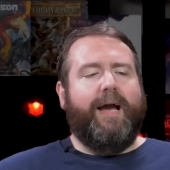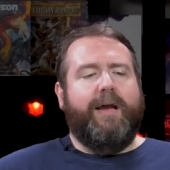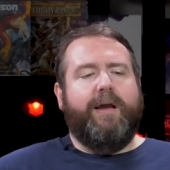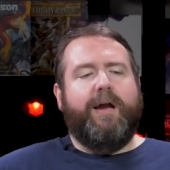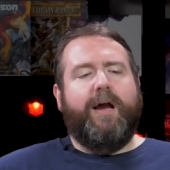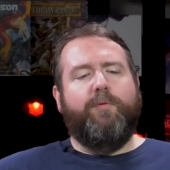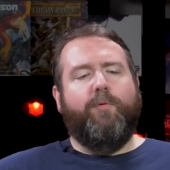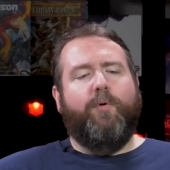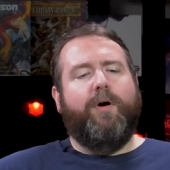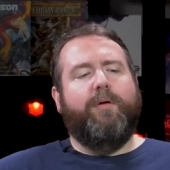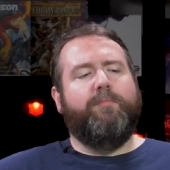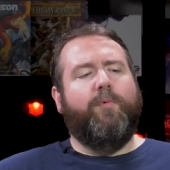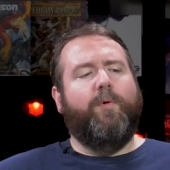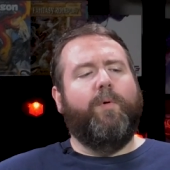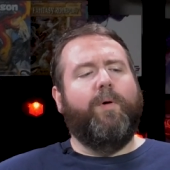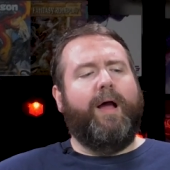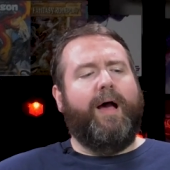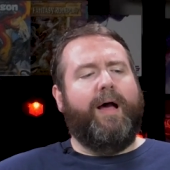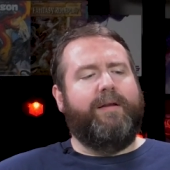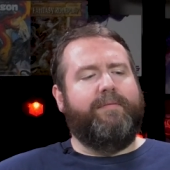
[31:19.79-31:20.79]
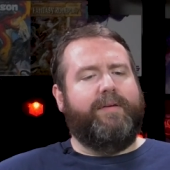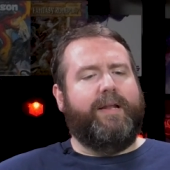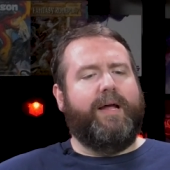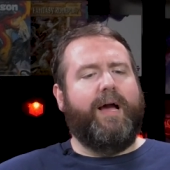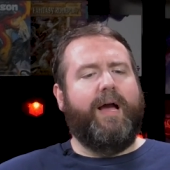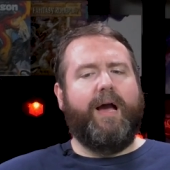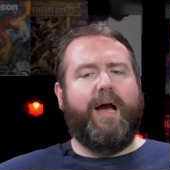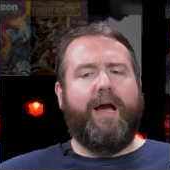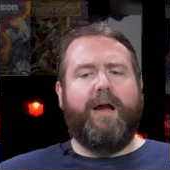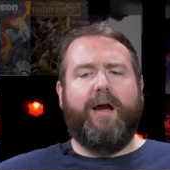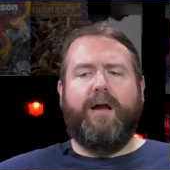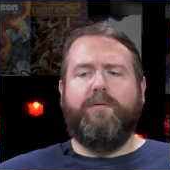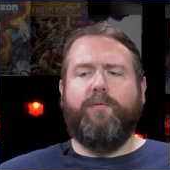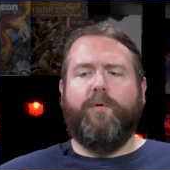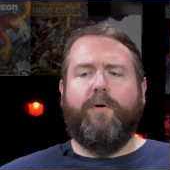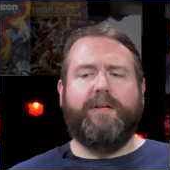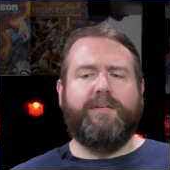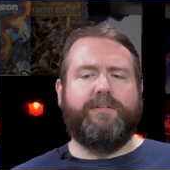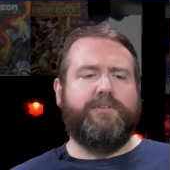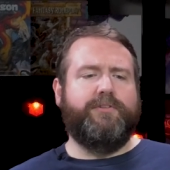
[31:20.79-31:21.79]
I, I want more out of it. I, I, I
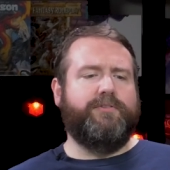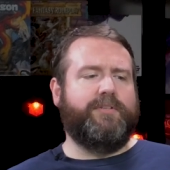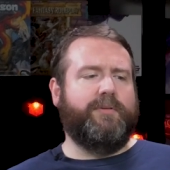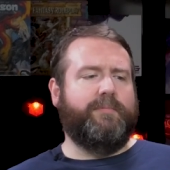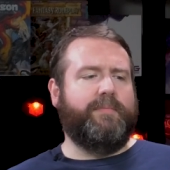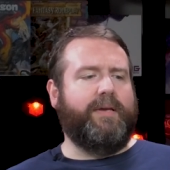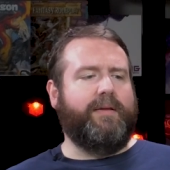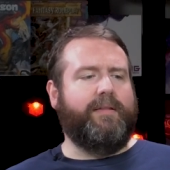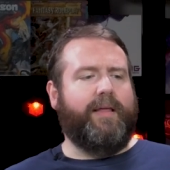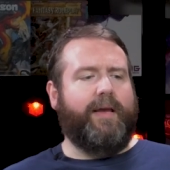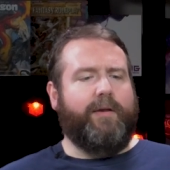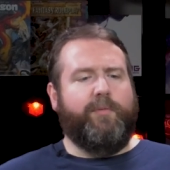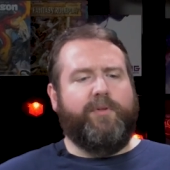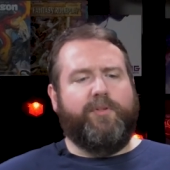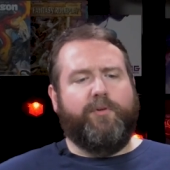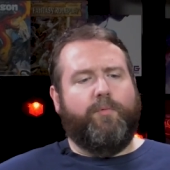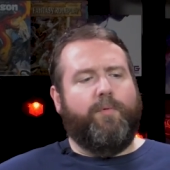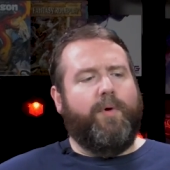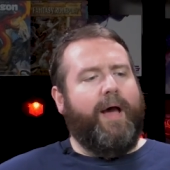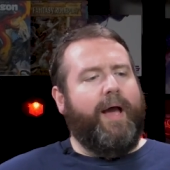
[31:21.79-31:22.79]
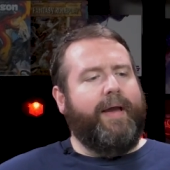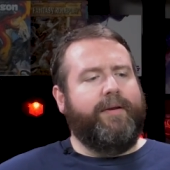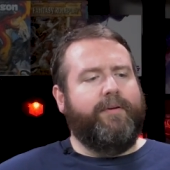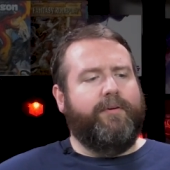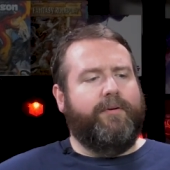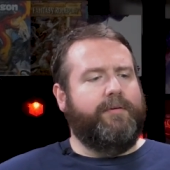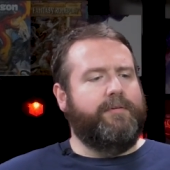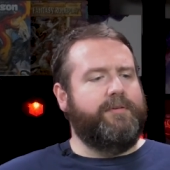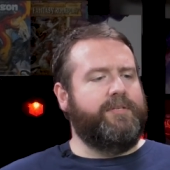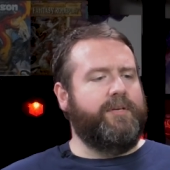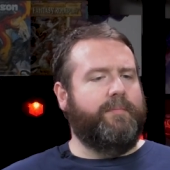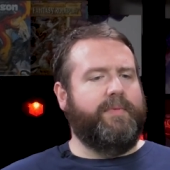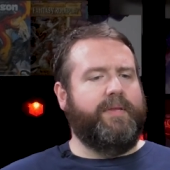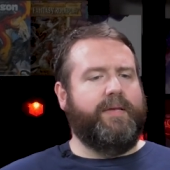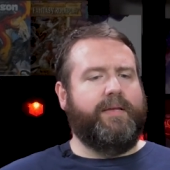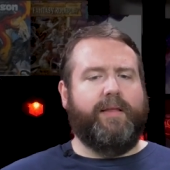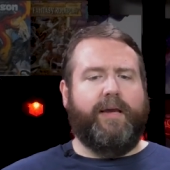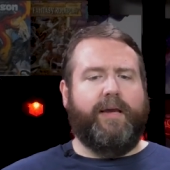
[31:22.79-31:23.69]
want it to do something like with a rider or something